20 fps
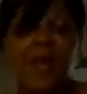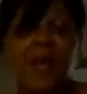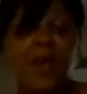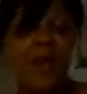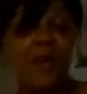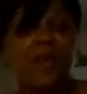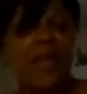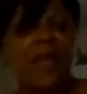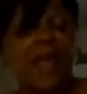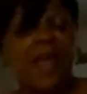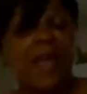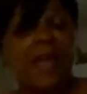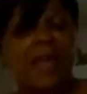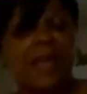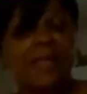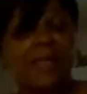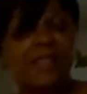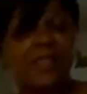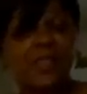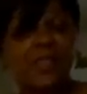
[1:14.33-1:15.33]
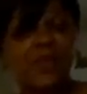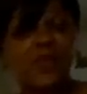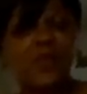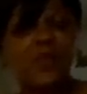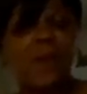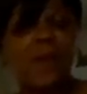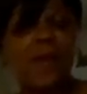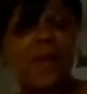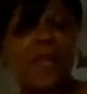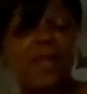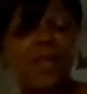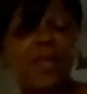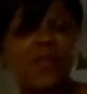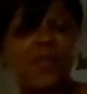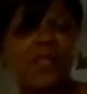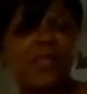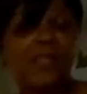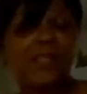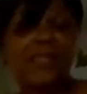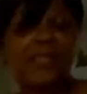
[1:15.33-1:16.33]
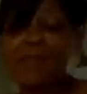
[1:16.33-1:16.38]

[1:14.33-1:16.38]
Okay, so you might notice